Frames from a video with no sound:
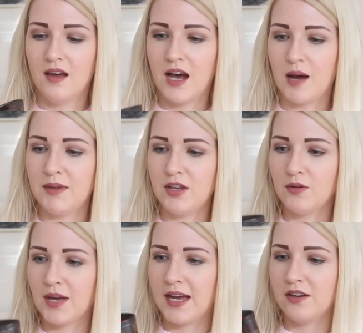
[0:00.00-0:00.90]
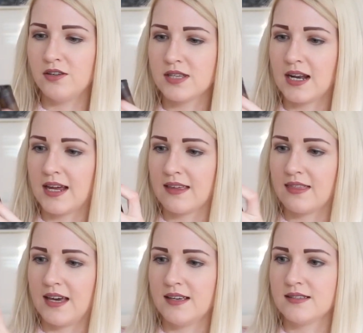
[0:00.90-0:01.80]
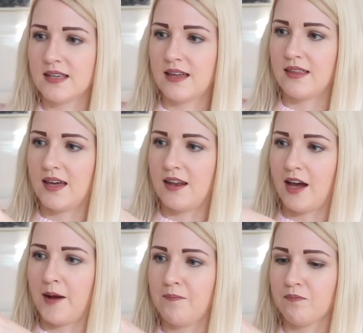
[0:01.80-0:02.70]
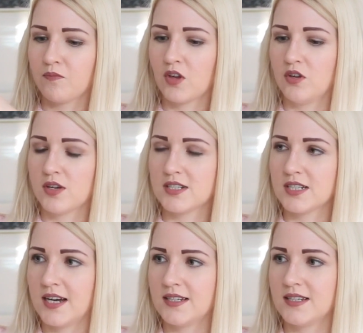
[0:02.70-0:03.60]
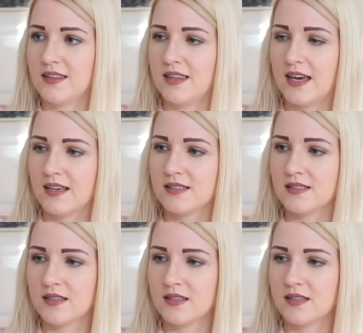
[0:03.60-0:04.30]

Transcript: I mean, you can use it like this, and then you can tighten this.